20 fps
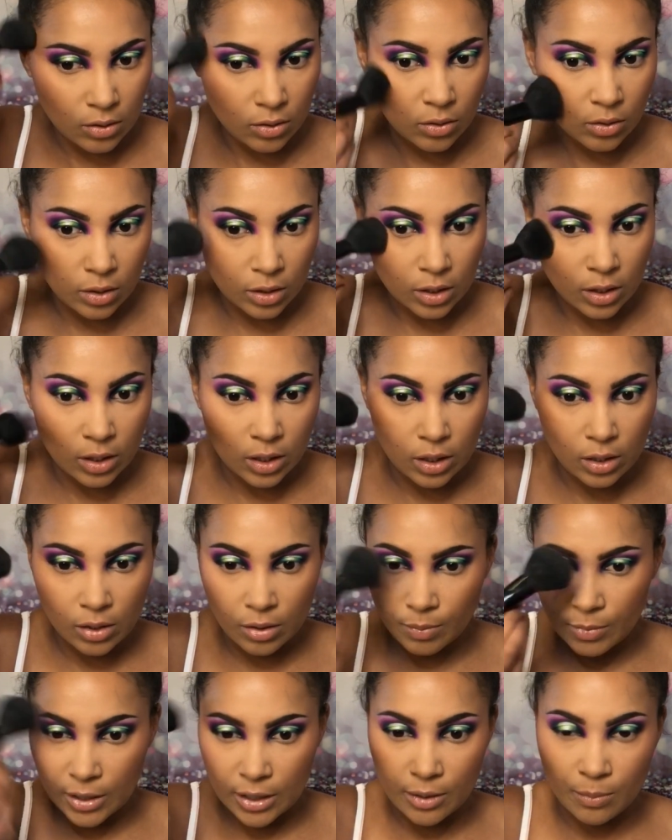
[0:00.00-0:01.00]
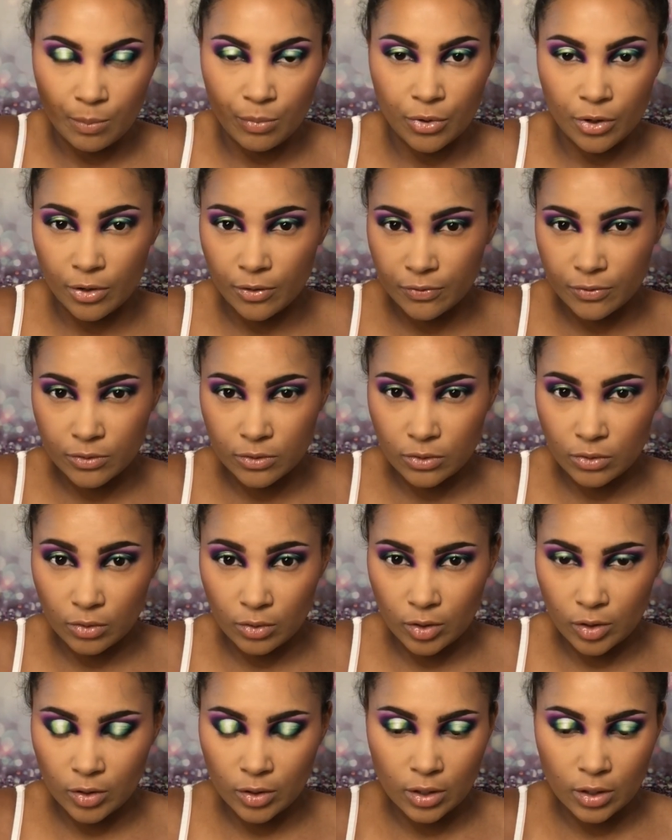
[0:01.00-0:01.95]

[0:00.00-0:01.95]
or hear my birth story,